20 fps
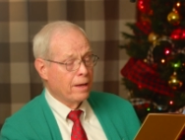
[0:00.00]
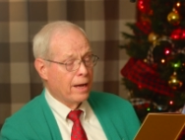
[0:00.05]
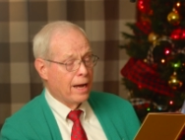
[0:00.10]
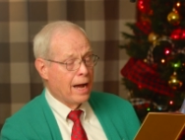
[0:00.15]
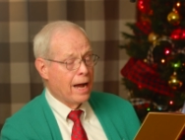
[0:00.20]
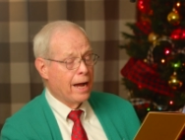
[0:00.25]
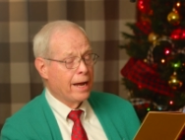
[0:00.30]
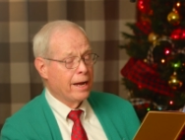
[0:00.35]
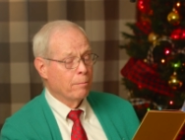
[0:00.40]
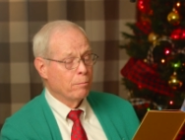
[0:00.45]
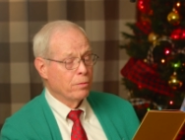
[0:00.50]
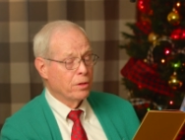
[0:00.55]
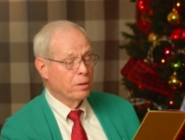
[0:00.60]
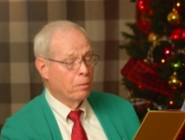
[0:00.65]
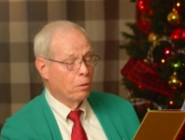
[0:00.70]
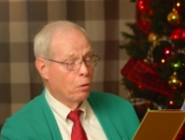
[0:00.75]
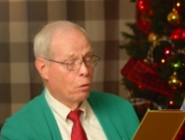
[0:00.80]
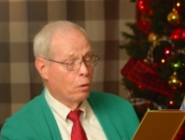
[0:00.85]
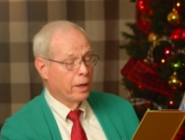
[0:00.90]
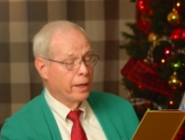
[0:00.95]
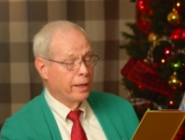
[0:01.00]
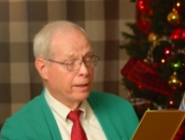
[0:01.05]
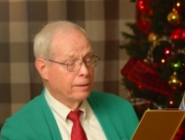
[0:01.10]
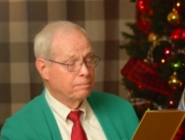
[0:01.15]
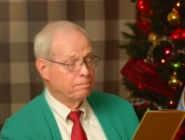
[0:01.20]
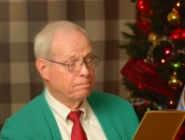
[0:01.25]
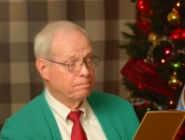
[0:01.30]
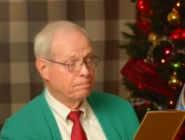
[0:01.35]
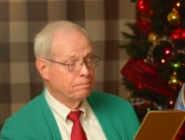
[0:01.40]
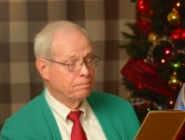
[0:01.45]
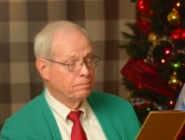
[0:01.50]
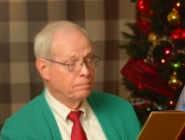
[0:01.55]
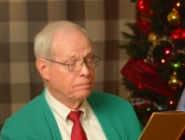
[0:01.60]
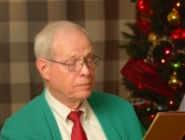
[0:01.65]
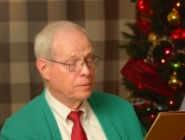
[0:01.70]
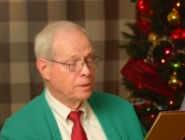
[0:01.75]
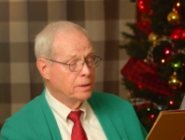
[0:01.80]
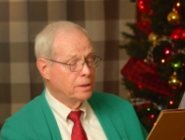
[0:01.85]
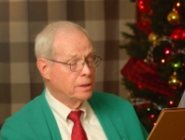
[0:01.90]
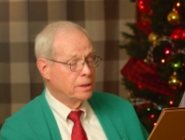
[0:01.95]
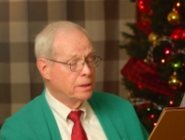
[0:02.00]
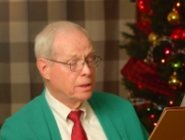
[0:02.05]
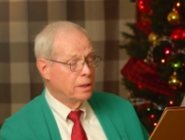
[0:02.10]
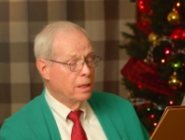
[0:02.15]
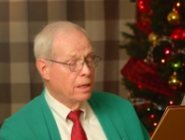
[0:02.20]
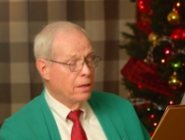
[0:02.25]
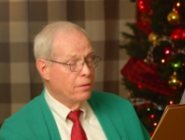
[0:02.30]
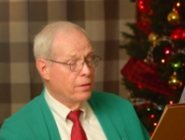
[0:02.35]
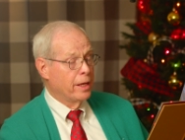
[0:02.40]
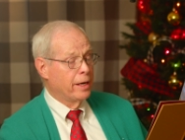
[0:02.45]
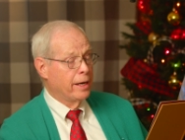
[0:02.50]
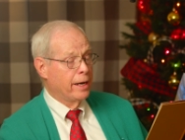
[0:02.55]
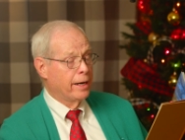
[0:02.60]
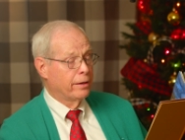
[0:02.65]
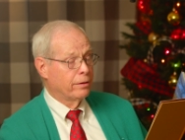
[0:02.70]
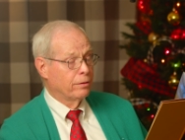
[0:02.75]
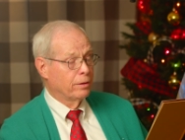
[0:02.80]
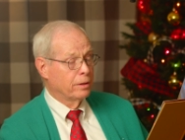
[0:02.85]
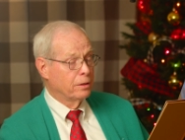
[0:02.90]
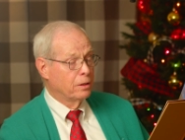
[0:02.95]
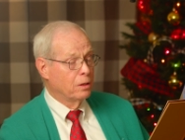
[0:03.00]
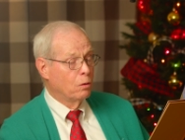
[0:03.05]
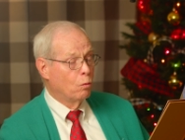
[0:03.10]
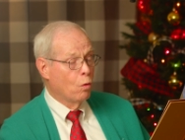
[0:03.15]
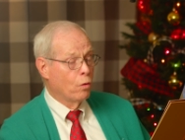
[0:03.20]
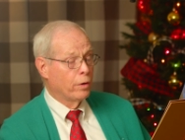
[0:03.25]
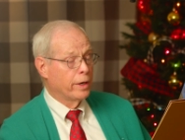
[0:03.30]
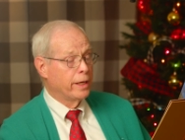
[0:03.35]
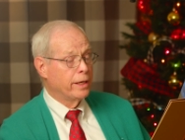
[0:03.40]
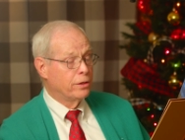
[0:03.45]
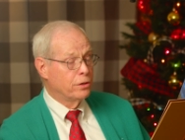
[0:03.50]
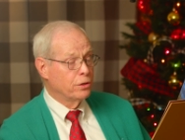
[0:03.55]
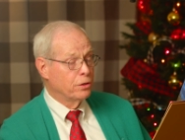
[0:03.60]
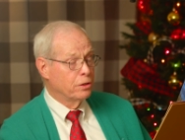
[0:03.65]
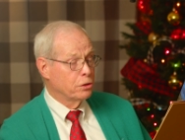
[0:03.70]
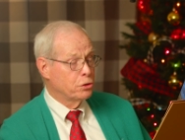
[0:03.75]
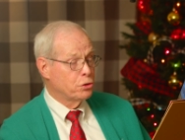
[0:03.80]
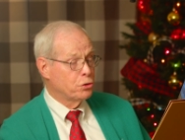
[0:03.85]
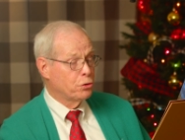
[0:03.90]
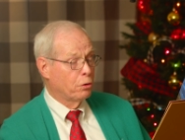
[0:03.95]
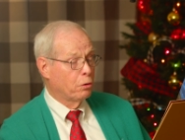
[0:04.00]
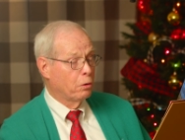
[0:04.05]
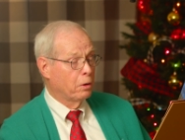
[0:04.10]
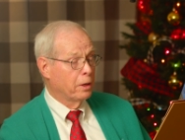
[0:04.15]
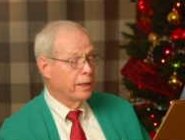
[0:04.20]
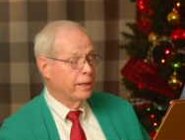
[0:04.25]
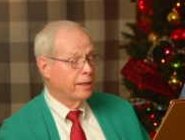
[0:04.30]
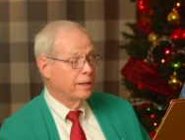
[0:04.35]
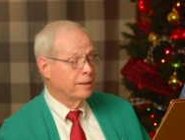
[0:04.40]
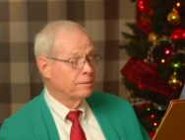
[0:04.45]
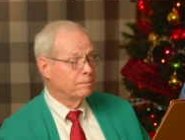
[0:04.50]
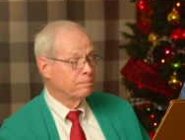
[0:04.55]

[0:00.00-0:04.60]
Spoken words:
I am the boy that Herod wanted to destroy.